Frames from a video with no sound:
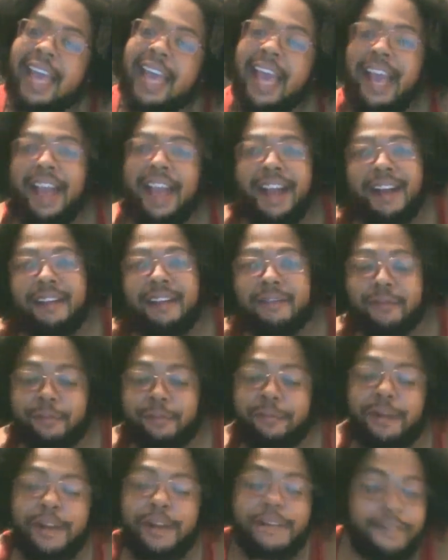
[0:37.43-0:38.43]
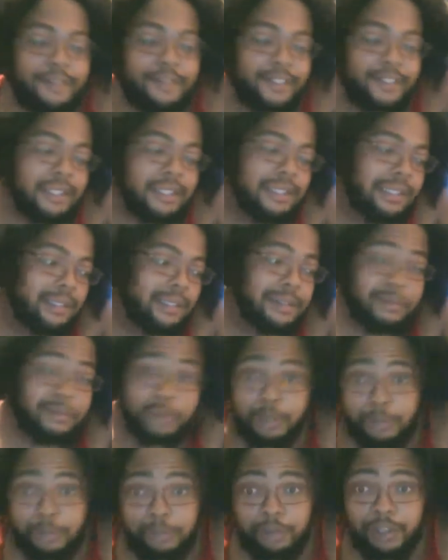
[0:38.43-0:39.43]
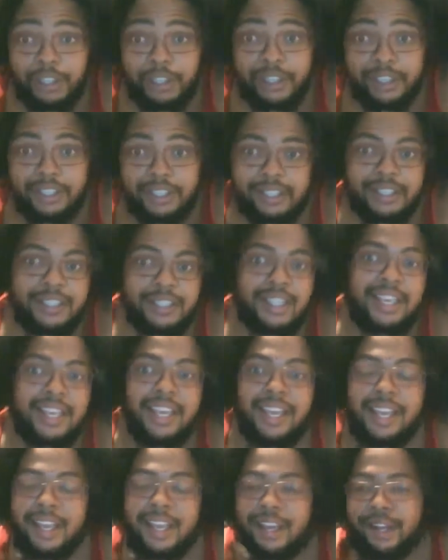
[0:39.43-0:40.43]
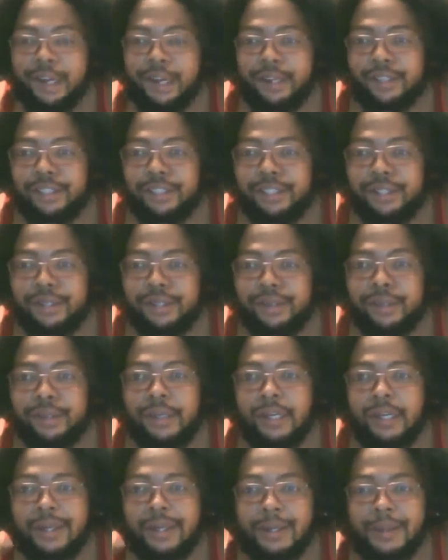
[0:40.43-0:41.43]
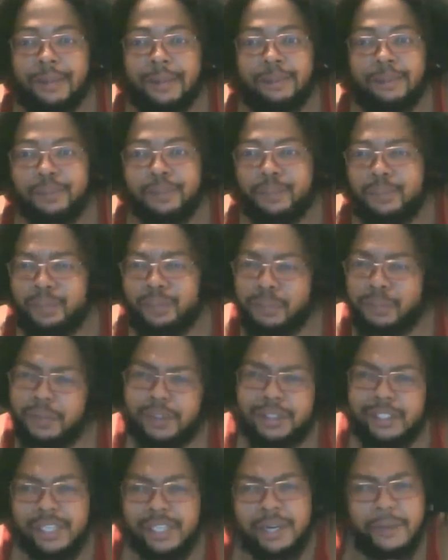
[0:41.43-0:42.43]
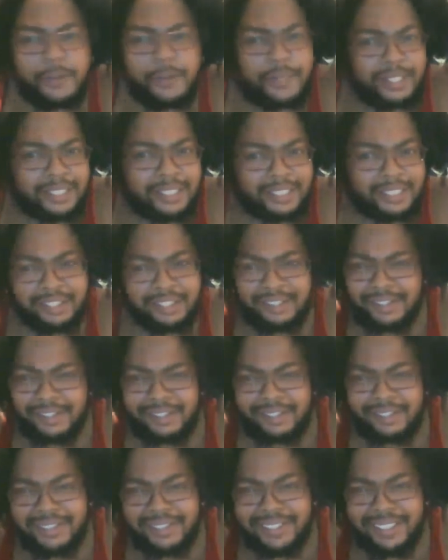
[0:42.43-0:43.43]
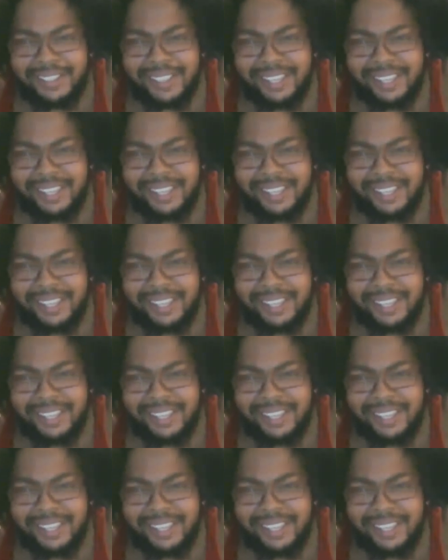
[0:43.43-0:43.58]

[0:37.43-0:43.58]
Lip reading: have breakfast more mornings, and also trying my best to